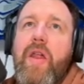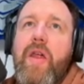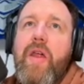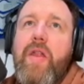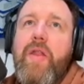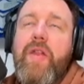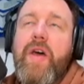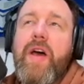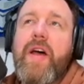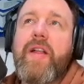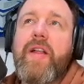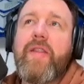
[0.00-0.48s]

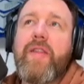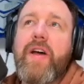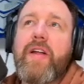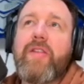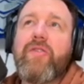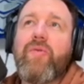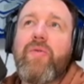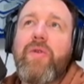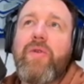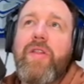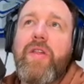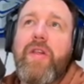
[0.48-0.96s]

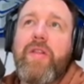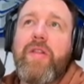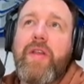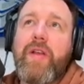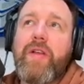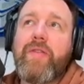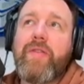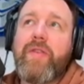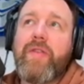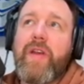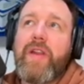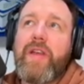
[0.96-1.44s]
That's one of the
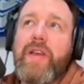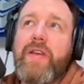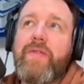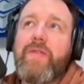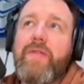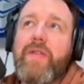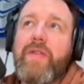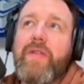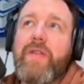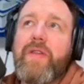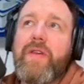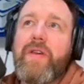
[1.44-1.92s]
things that
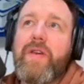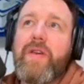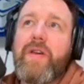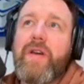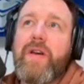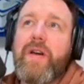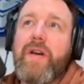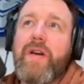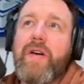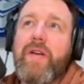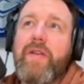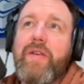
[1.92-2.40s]
even the
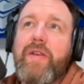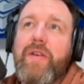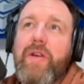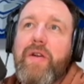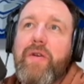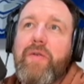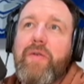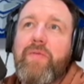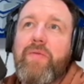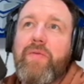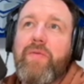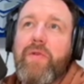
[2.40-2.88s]

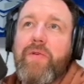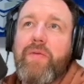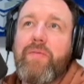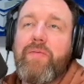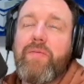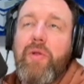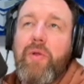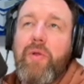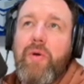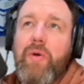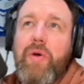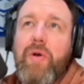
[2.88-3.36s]

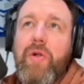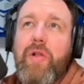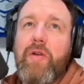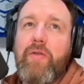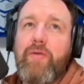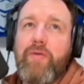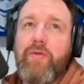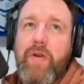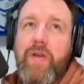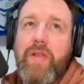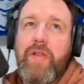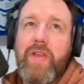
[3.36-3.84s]
Loyola
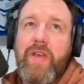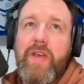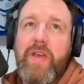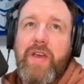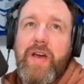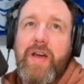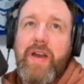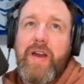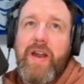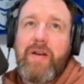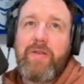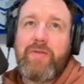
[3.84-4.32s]
friendly
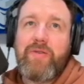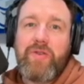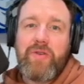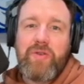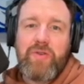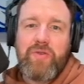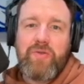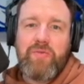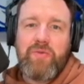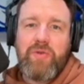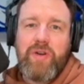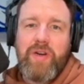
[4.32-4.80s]

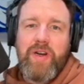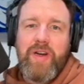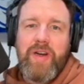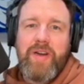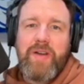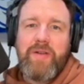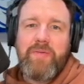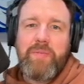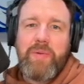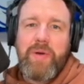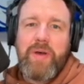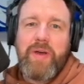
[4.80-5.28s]
announcers were kind
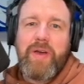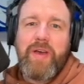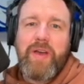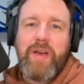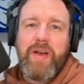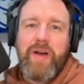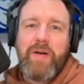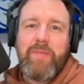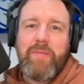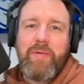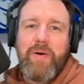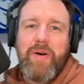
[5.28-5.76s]
of picking
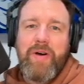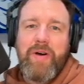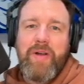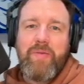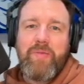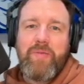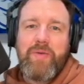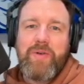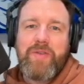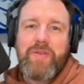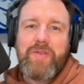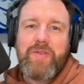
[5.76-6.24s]
up
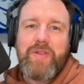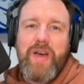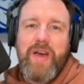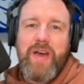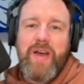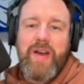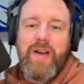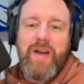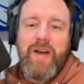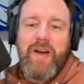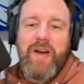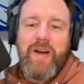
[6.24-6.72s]
on, was
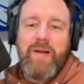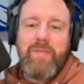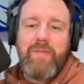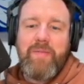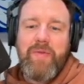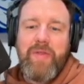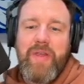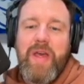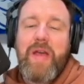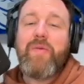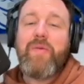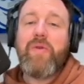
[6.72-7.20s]
that
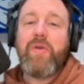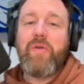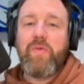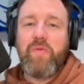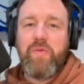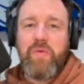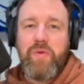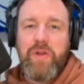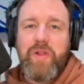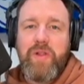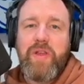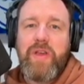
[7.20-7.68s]
they were
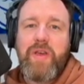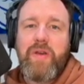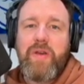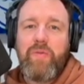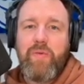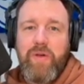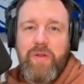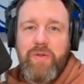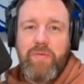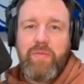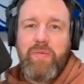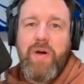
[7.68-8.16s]
really,
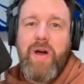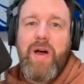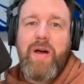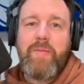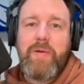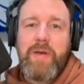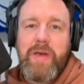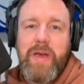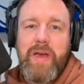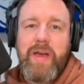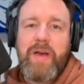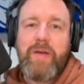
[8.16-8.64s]
with
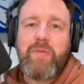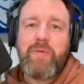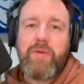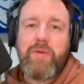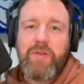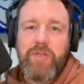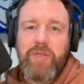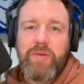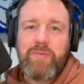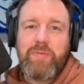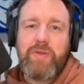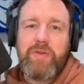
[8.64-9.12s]
Robbie and with
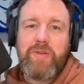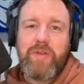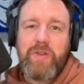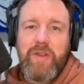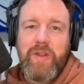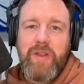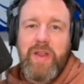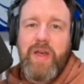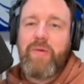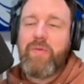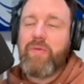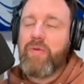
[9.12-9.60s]

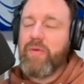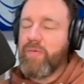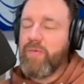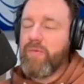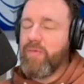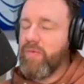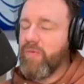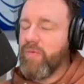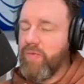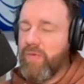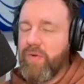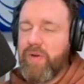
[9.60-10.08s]
Jimerson, they were
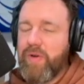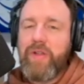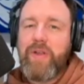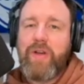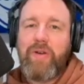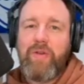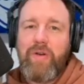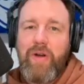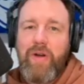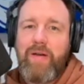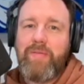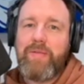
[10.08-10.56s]
really
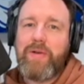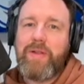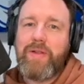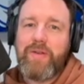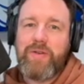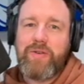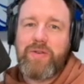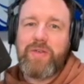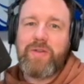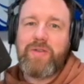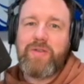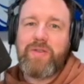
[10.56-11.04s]
grabbing their
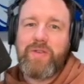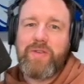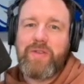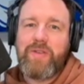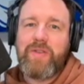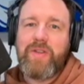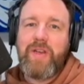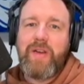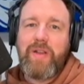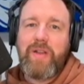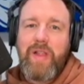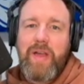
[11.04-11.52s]
jerseys.
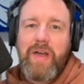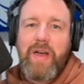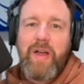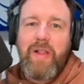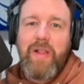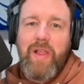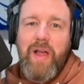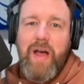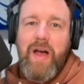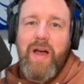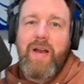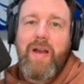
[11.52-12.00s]
Like a
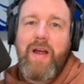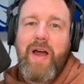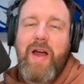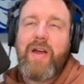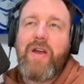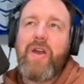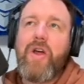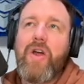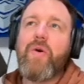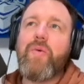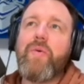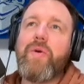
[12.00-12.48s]
lot. I
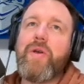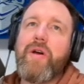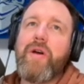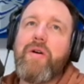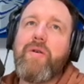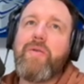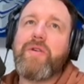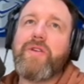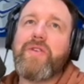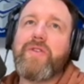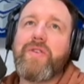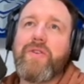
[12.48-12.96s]
know we
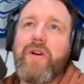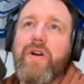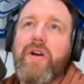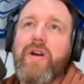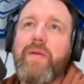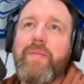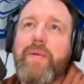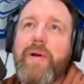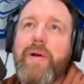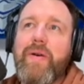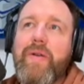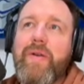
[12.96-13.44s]
always talk
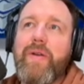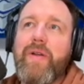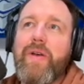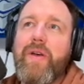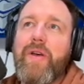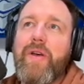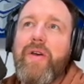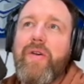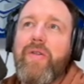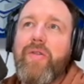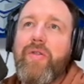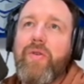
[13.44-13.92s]
about
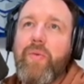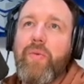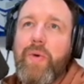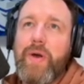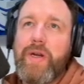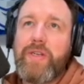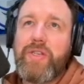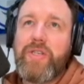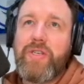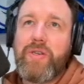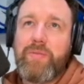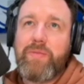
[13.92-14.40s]
the
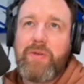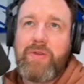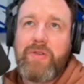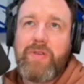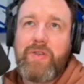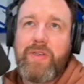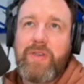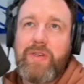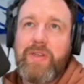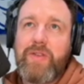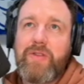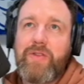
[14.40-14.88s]
way
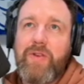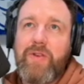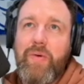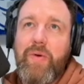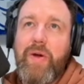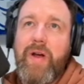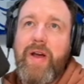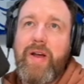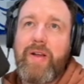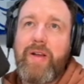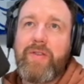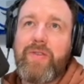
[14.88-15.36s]
Jimerson gets
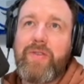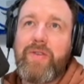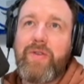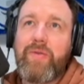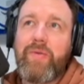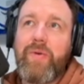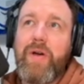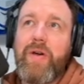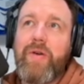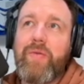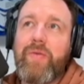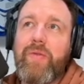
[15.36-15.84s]
harassed
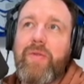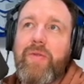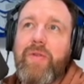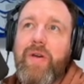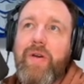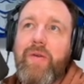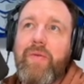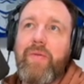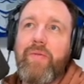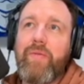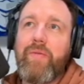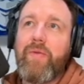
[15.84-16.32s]
around
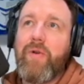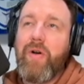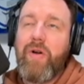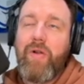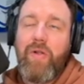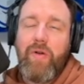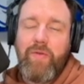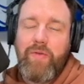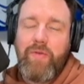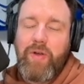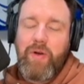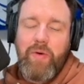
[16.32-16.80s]
all
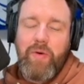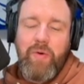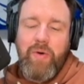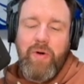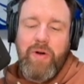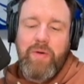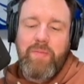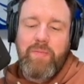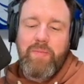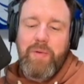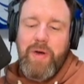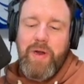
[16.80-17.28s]
over the
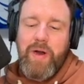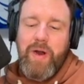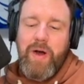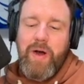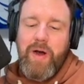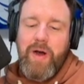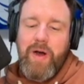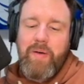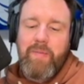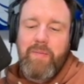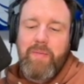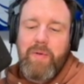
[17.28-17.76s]
court, but
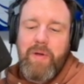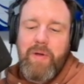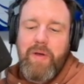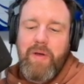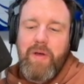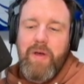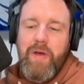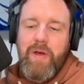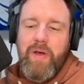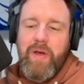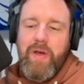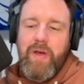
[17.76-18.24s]

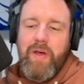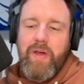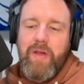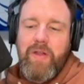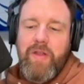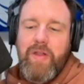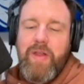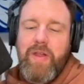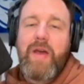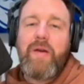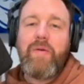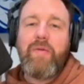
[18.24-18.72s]

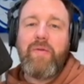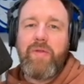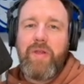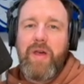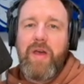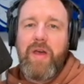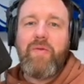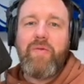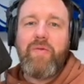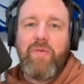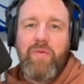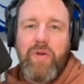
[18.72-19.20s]
they
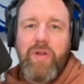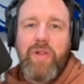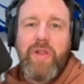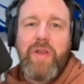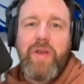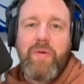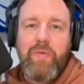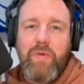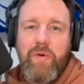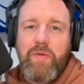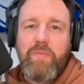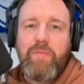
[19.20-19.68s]

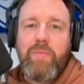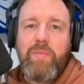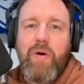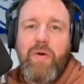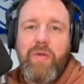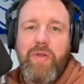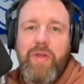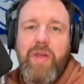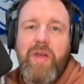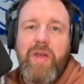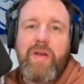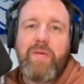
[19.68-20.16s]
really, with
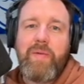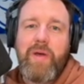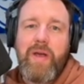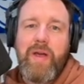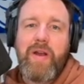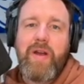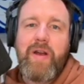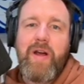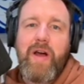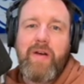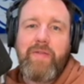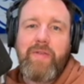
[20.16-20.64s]
both him
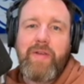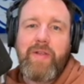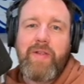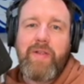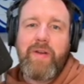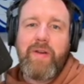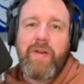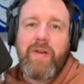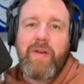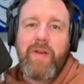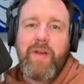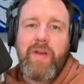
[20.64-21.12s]
and
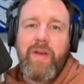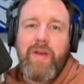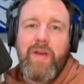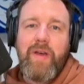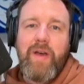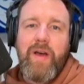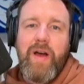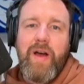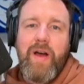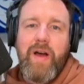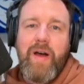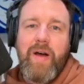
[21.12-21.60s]
Avila,
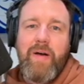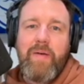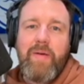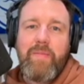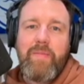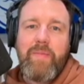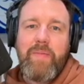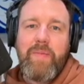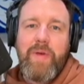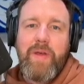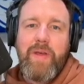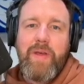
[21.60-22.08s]

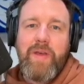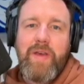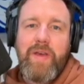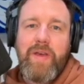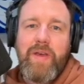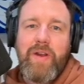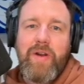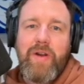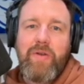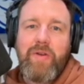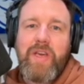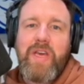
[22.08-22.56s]

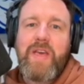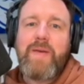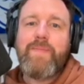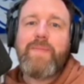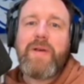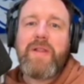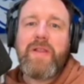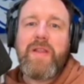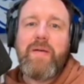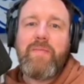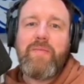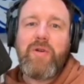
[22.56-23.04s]

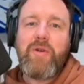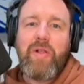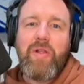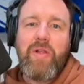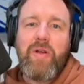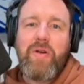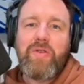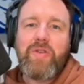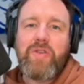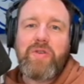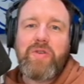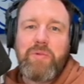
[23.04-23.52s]
keeping them
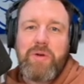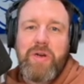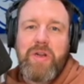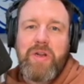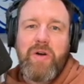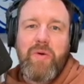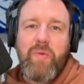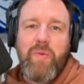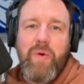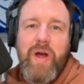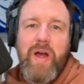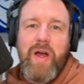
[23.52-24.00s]
close, but in
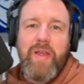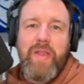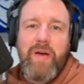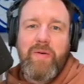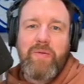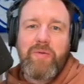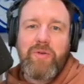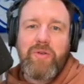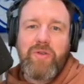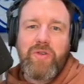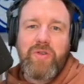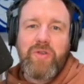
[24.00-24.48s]
a way that
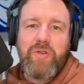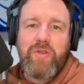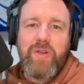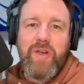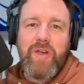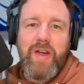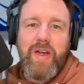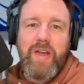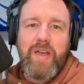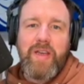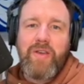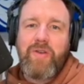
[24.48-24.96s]
was just
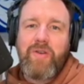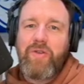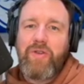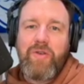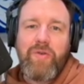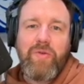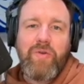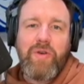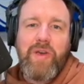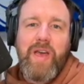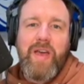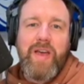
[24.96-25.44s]
like you
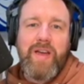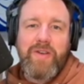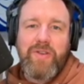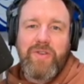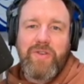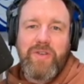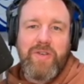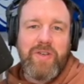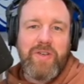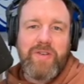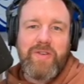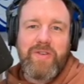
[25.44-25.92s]
can't
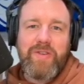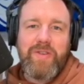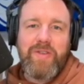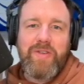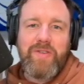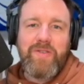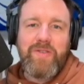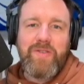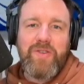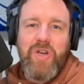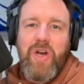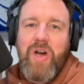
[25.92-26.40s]
just
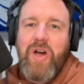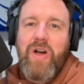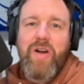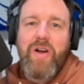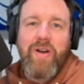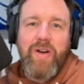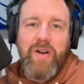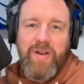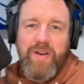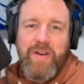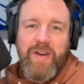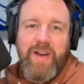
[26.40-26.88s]

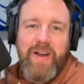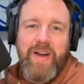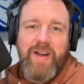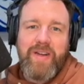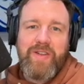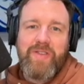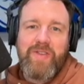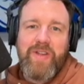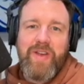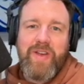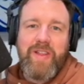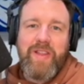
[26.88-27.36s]
tug on
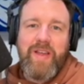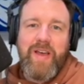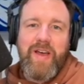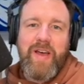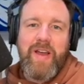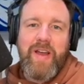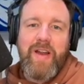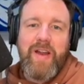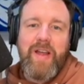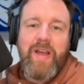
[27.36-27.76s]
guys like that.